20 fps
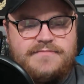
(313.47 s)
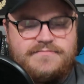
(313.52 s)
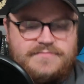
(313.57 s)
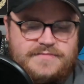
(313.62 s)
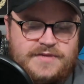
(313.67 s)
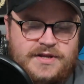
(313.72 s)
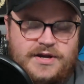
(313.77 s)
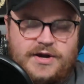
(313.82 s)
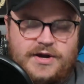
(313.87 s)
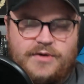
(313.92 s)

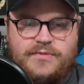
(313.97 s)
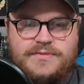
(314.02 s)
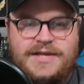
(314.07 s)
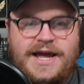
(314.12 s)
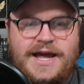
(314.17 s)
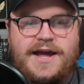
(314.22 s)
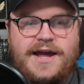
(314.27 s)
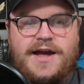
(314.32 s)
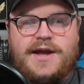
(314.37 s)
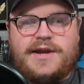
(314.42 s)
you know
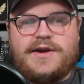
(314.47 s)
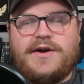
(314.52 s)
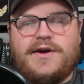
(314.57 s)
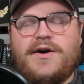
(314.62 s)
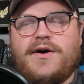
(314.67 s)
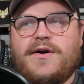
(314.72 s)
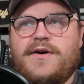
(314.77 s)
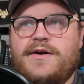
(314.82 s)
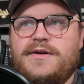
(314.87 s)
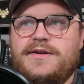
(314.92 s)
that kind of
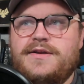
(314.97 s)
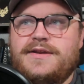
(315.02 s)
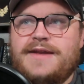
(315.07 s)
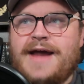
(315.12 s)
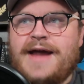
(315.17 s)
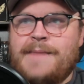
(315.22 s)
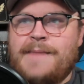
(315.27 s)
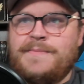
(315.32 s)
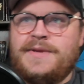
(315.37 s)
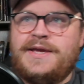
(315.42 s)
card
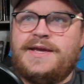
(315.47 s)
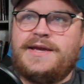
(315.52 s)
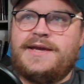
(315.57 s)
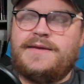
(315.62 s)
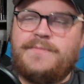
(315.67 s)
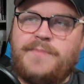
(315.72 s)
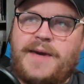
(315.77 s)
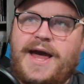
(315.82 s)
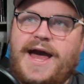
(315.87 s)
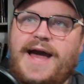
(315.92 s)
not being
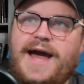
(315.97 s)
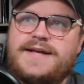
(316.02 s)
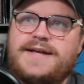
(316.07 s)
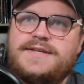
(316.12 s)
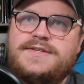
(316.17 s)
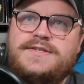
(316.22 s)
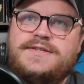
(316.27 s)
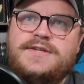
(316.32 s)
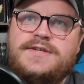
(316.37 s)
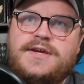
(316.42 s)
in
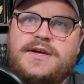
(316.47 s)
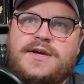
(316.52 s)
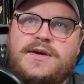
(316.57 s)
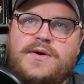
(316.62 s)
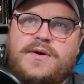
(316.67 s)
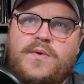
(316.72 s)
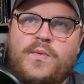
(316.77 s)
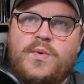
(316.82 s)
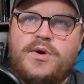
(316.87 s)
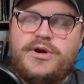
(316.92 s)
packs
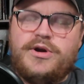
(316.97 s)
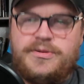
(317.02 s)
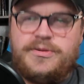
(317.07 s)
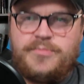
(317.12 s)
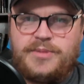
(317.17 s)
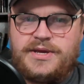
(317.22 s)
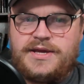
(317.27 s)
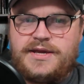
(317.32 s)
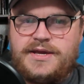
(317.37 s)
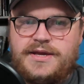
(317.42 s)
would
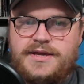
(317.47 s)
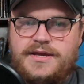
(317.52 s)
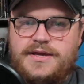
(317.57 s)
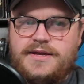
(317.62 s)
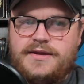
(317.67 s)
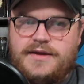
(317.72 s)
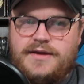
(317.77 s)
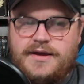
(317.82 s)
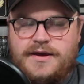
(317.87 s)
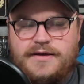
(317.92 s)

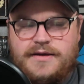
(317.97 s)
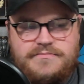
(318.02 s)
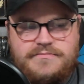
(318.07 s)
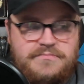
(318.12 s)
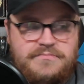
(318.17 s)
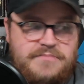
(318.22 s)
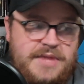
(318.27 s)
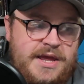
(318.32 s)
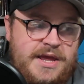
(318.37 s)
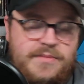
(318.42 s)
be
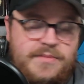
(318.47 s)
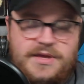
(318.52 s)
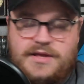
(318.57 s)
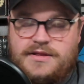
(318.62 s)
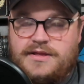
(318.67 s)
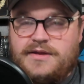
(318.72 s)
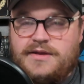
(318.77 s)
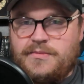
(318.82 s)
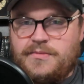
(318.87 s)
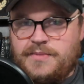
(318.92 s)
maybe a
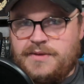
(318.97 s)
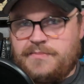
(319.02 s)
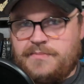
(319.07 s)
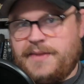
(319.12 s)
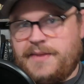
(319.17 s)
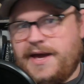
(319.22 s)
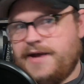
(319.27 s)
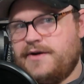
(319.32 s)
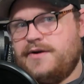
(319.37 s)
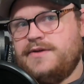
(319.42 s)
little bit
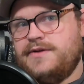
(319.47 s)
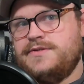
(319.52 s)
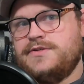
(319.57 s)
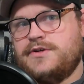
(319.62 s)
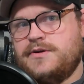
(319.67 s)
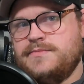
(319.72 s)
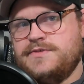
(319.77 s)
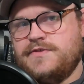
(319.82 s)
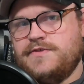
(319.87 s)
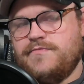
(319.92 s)
better in
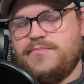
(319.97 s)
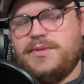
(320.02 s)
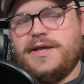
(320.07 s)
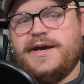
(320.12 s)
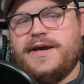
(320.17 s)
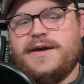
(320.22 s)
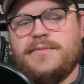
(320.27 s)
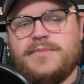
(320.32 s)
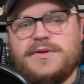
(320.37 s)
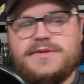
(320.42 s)
terms of
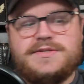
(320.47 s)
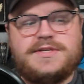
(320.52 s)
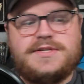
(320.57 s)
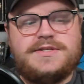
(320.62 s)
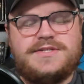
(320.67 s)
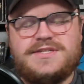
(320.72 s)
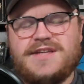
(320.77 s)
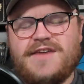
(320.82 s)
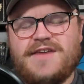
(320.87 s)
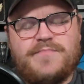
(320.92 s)
playables
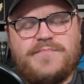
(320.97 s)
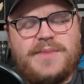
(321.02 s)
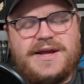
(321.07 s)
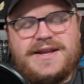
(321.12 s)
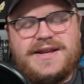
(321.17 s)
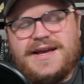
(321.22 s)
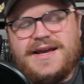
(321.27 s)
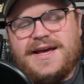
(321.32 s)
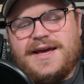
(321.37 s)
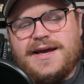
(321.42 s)
and stuff
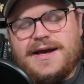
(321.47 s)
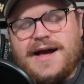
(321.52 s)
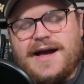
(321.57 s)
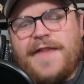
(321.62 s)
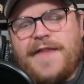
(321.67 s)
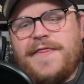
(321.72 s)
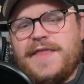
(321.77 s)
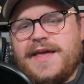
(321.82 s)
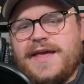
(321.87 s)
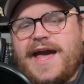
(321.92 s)
but
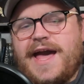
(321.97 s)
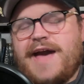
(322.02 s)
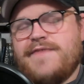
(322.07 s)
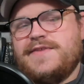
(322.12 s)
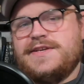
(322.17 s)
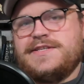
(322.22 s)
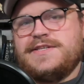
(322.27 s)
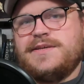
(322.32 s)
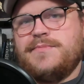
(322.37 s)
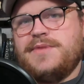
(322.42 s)
i think
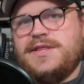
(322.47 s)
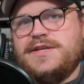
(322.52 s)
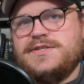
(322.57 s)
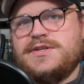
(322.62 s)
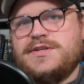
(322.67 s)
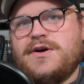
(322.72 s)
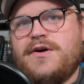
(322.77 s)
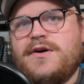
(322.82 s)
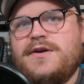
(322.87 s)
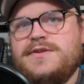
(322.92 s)
having some of these
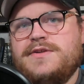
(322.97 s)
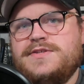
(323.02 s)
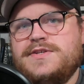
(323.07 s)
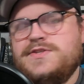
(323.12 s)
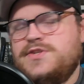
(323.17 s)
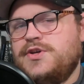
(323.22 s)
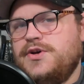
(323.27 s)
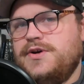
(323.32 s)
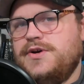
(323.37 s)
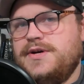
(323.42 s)
cards
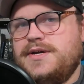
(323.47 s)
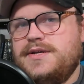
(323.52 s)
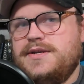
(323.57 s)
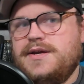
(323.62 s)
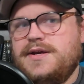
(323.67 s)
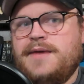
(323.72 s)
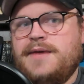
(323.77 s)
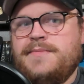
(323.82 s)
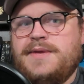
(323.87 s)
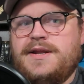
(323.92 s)
is
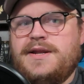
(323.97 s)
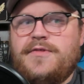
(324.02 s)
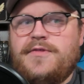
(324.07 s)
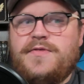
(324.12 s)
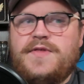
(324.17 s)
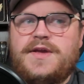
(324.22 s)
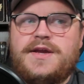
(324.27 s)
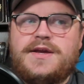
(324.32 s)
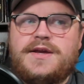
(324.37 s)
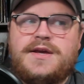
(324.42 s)
good i mean i
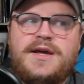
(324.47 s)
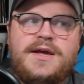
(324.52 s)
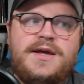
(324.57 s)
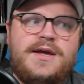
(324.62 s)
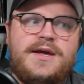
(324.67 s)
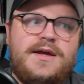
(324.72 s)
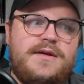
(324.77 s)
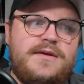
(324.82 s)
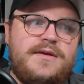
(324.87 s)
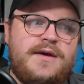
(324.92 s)
think
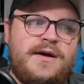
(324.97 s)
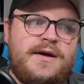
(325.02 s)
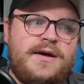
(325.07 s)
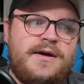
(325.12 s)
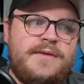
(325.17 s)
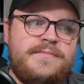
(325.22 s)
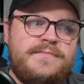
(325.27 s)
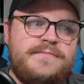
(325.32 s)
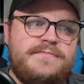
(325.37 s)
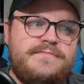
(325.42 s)

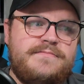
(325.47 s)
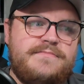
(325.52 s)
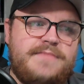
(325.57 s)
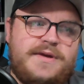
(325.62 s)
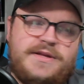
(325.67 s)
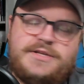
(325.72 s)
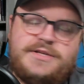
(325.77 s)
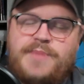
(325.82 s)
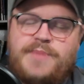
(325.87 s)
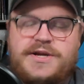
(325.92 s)
um,
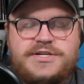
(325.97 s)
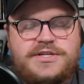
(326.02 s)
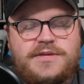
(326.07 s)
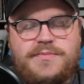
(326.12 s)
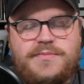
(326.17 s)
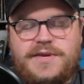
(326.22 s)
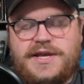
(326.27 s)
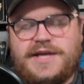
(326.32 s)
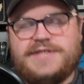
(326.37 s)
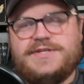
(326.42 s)
especially
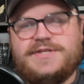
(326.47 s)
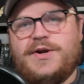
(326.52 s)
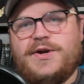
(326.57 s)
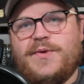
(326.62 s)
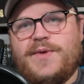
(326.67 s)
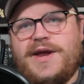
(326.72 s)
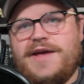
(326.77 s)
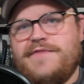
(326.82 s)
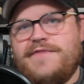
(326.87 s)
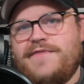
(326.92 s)
because you know
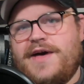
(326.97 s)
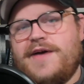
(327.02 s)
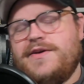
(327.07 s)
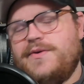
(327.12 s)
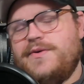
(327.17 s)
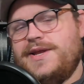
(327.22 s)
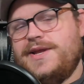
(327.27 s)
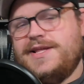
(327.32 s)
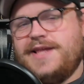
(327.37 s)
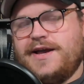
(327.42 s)
when I
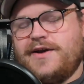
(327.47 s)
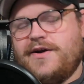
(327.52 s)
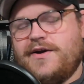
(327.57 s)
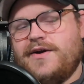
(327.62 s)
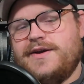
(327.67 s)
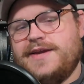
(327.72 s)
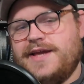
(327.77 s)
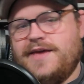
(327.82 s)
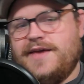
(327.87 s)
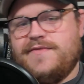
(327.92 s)
evaluated that
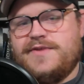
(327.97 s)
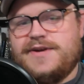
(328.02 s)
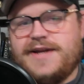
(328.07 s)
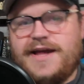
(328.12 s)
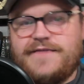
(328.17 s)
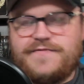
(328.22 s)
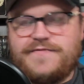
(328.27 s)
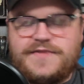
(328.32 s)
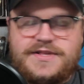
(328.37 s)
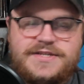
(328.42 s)
card and gave it an
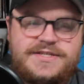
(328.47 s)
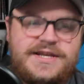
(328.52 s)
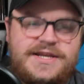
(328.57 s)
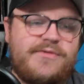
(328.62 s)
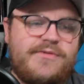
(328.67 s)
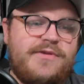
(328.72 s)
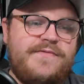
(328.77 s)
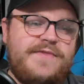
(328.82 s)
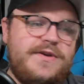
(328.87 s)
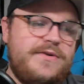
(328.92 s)
F in the
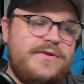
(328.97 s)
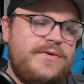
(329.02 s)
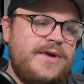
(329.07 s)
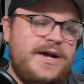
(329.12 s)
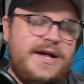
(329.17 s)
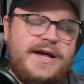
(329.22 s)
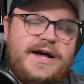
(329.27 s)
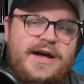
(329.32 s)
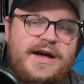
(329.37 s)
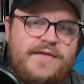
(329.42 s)
set review,
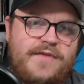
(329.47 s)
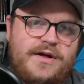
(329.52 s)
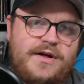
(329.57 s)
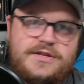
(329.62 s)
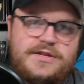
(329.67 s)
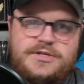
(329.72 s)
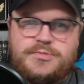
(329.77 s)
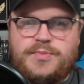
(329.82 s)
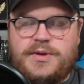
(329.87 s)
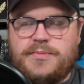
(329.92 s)
I have all
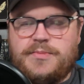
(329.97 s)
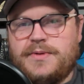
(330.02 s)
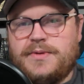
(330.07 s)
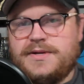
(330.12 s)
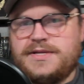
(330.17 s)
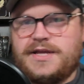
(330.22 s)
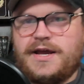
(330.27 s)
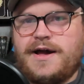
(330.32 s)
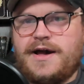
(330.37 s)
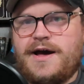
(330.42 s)
these people
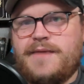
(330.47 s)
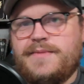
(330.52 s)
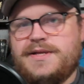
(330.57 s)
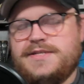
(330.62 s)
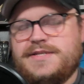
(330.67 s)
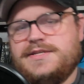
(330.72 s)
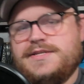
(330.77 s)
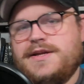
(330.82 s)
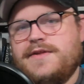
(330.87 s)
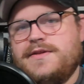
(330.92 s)
in the
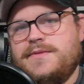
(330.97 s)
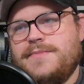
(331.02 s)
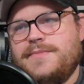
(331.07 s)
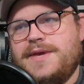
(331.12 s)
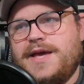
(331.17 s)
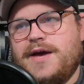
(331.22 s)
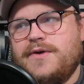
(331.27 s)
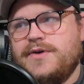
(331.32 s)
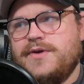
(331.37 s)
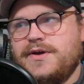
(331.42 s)
comments telling
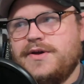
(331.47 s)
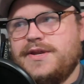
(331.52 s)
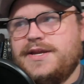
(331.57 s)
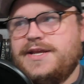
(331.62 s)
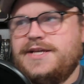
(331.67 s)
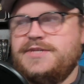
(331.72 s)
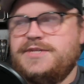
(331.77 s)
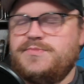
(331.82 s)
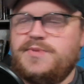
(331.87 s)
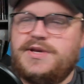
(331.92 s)
me how good it
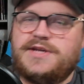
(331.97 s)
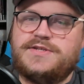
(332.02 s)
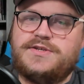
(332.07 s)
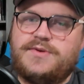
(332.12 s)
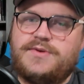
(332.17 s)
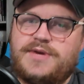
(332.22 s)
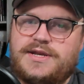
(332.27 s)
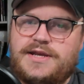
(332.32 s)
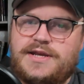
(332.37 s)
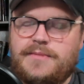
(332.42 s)
is because
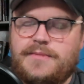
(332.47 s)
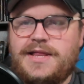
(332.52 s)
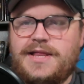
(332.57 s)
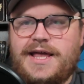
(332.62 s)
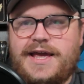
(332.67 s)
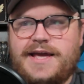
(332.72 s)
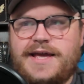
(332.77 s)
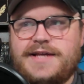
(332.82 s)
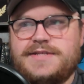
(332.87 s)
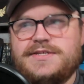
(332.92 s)
you can name
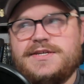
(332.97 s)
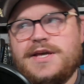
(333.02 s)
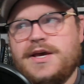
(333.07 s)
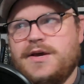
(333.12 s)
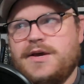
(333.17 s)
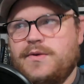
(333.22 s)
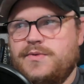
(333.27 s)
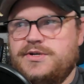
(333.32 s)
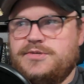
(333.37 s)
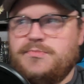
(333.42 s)
lands,
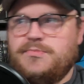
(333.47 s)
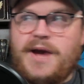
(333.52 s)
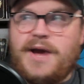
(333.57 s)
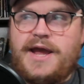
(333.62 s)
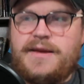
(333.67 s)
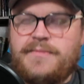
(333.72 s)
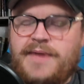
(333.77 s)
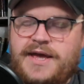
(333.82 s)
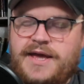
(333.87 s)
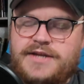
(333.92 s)
which
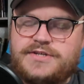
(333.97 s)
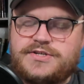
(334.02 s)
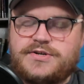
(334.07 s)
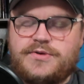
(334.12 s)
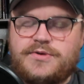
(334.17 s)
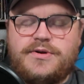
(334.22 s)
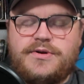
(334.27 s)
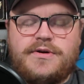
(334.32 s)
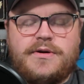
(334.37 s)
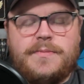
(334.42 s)
might mana
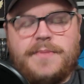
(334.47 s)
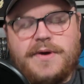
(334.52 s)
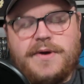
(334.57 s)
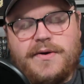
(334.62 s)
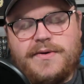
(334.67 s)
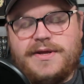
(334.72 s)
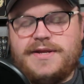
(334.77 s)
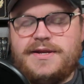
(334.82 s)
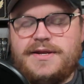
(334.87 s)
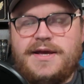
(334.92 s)
screw your
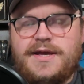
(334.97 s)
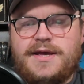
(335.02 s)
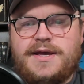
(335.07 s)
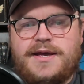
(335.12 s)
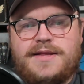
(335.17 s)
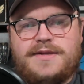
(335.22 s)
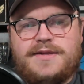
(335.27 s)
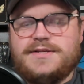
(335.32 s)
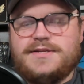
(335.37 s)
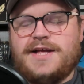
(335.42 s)
opponent,
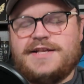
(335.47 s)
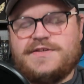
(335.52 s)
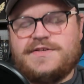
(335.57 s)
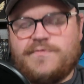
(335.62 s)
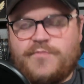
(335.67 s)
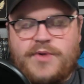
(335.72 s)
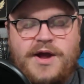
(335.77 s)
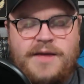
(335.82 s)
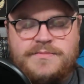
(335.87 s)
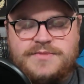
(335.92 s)
and there's lots
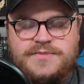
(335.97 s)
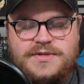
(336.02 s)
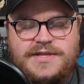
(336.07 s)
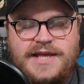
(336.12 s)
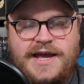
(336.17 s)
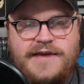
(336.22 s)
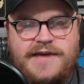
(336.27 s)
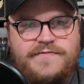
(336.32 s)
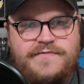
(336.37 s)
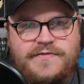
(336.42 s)
of problems with
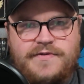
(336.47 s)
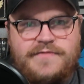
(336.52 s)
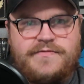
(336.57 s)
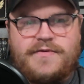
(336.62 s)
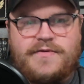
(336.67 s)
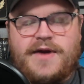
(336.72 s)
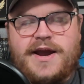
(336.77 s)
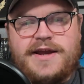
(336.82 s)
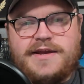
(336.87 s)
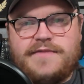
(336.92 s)
that for a
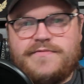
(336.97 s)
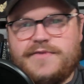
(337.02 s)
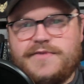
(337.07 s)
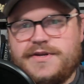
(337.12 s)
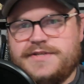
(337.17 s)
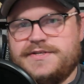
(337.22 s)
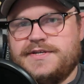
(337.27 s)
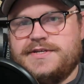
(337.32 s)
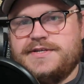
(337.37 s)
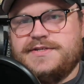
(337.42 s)
variety of
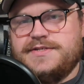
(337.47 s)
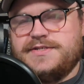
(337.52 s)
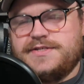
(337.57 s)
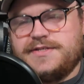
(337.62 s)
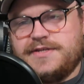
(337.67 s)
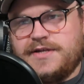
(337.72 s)
reasons.